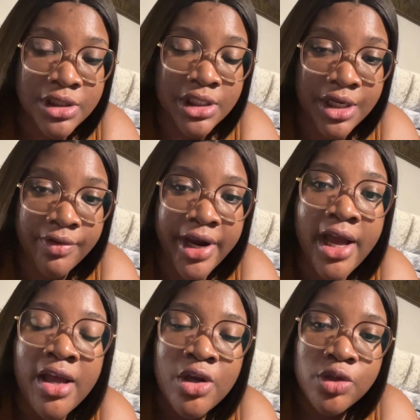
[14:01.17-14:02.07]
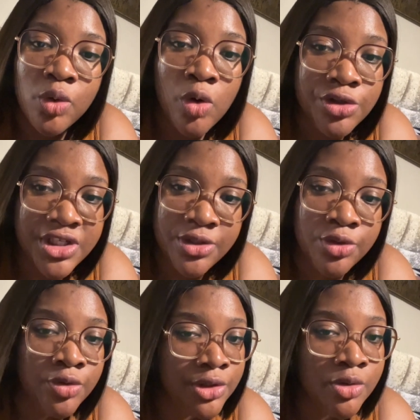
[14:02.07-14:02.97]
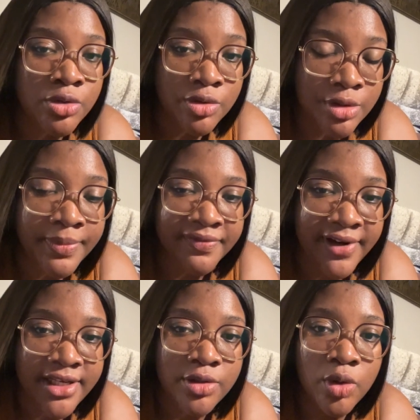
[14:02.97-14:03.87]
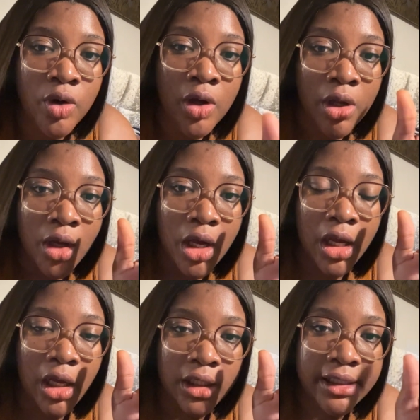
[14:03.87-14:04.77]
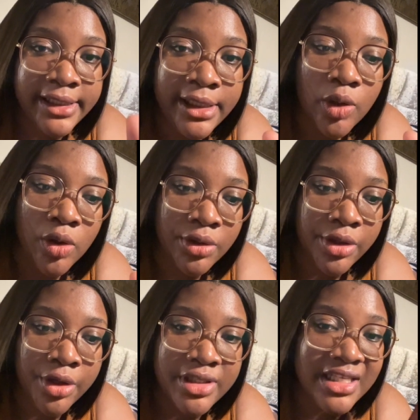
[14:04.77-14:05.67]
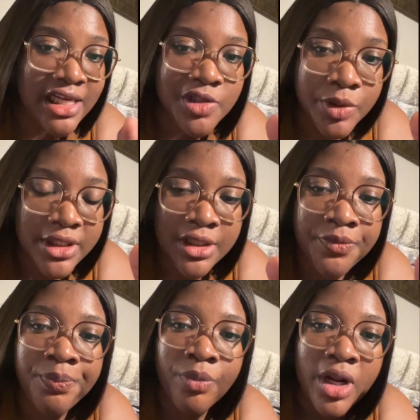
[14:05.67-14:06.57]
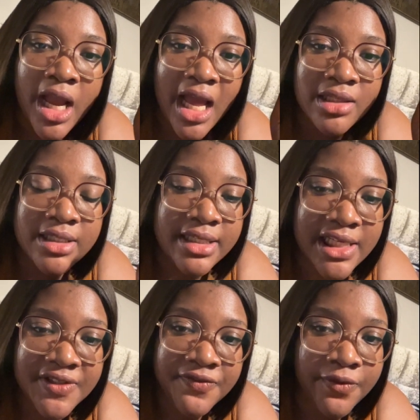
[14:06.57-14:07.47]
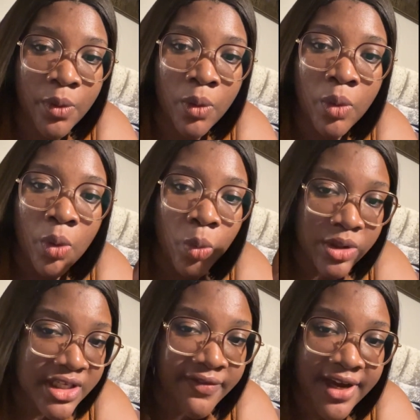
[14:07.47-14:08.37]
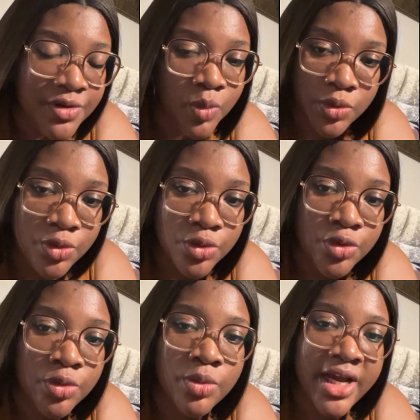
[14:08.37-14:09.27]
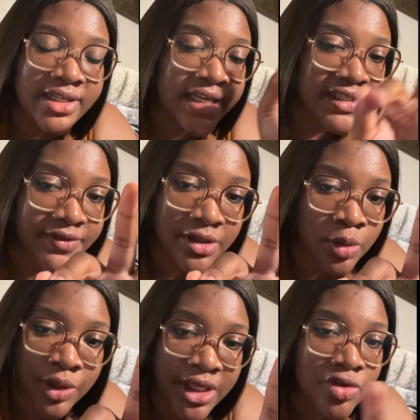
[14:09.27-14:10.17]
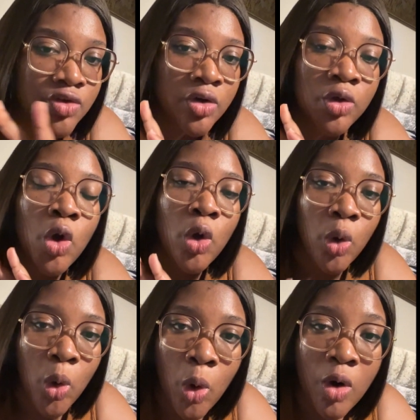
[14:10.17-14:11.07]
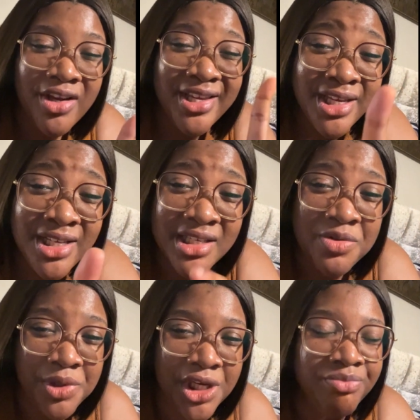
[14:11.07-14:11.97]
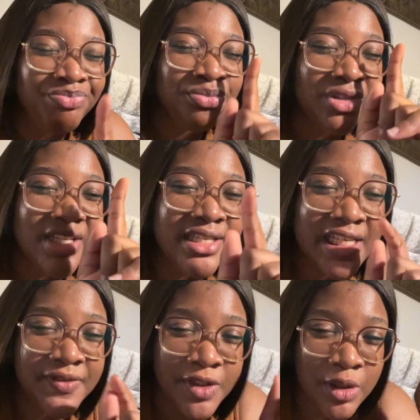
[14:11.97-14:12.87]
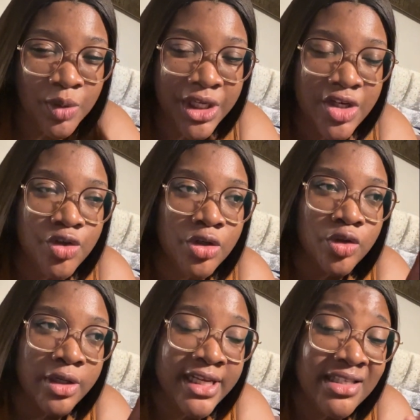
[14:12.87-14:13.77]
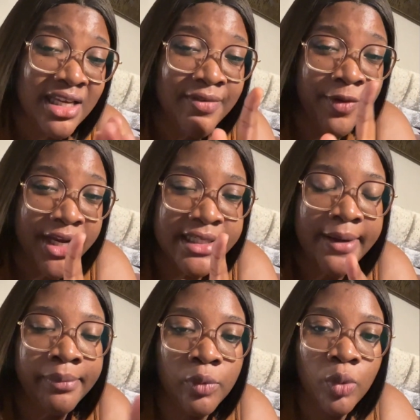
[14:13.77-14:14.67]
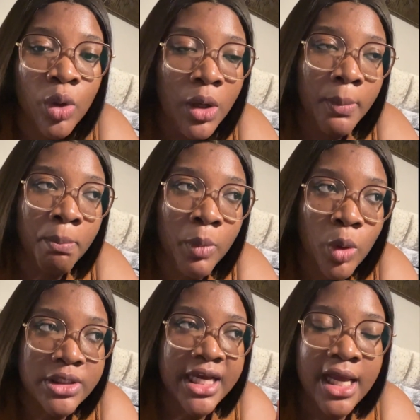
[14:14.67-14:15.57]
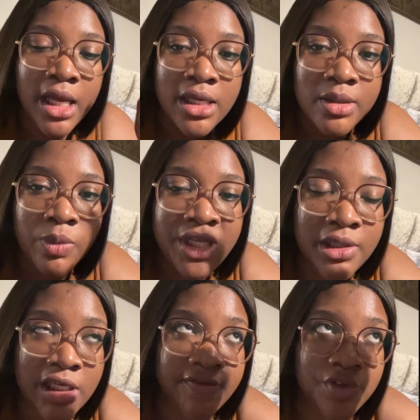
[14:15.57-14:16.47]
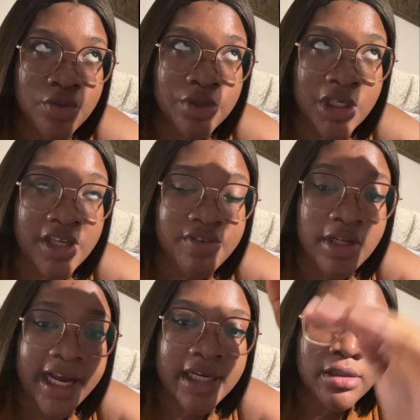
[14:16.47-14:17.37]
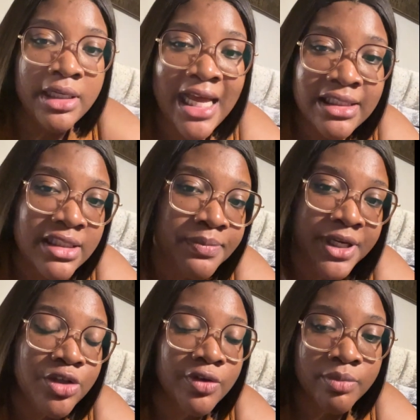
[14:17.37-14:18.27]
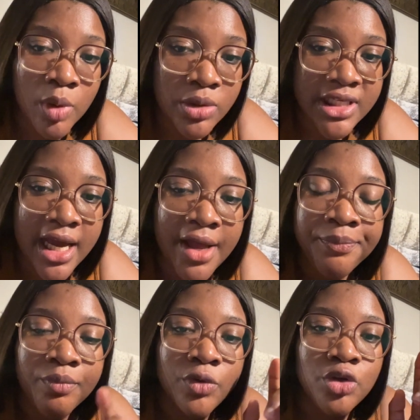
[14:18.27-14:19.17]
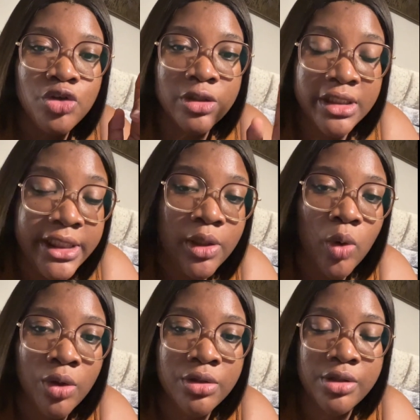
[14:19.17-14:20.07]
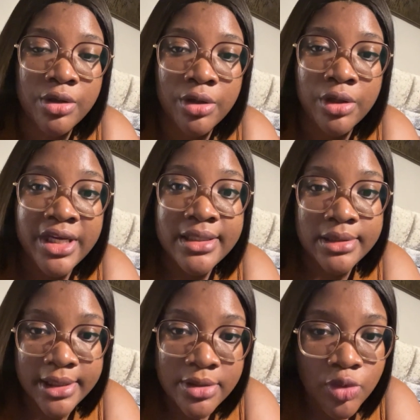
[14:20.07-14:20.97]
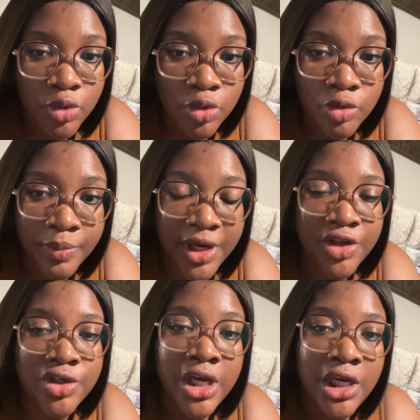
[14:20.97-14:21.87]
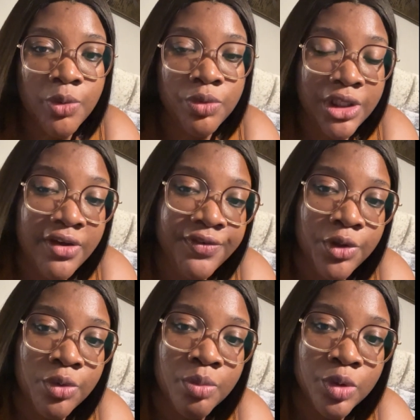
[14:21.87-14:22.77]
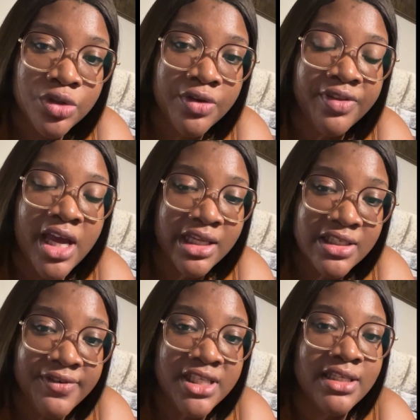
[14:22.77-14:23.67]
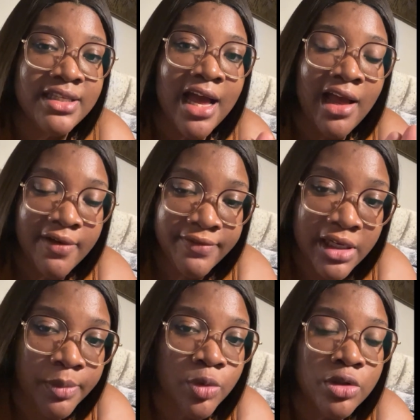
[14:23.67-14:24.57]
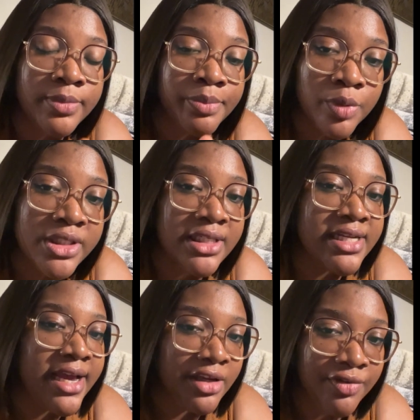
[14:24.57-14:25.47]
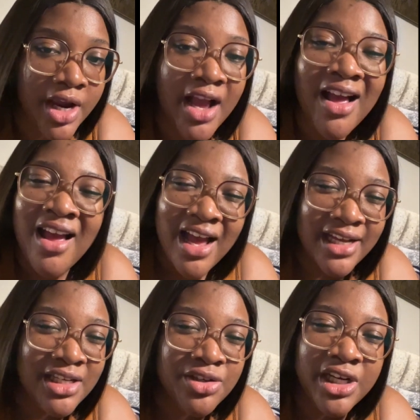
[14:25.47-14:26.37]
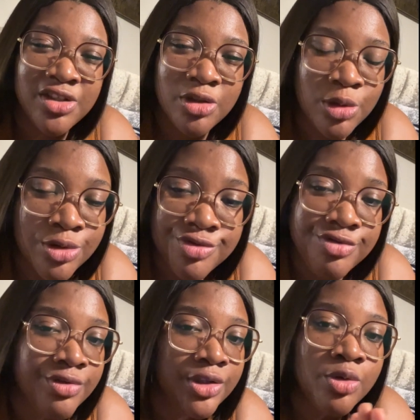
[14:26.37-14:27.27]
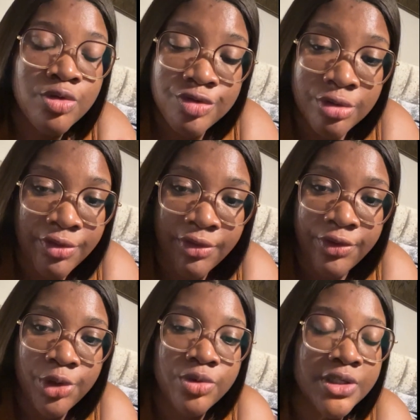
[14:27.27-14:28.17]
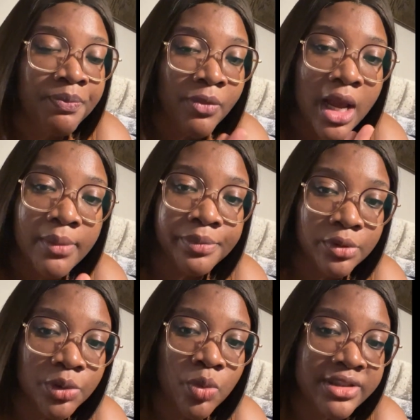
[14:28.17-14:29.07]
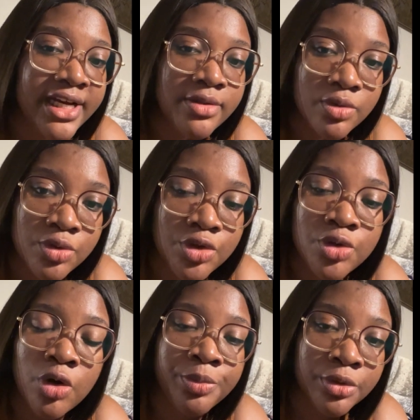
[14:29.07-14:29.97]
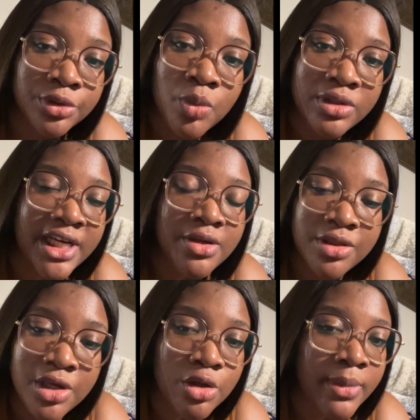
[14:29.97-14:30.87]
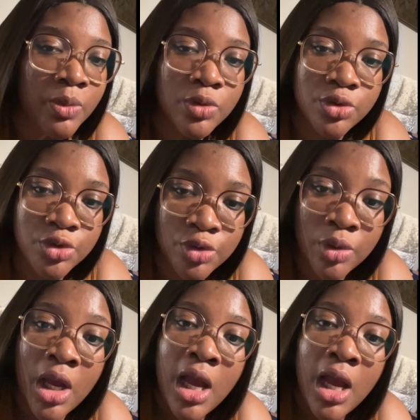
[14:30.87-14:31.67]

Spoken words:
the area. So all you need to do is go to TripAdvisor, click on the search button and search for whatever you want to do, and search for the location, or easy way, search for the location. So let's say, for example, Malta. When it gives you like a landing page of Malta, you click on the things to do page. It will give you most of the activities that are available to be booked in that area, and then you can just look through it, go through the reviews and book the one that suits you, or book the one that you think you might want to do.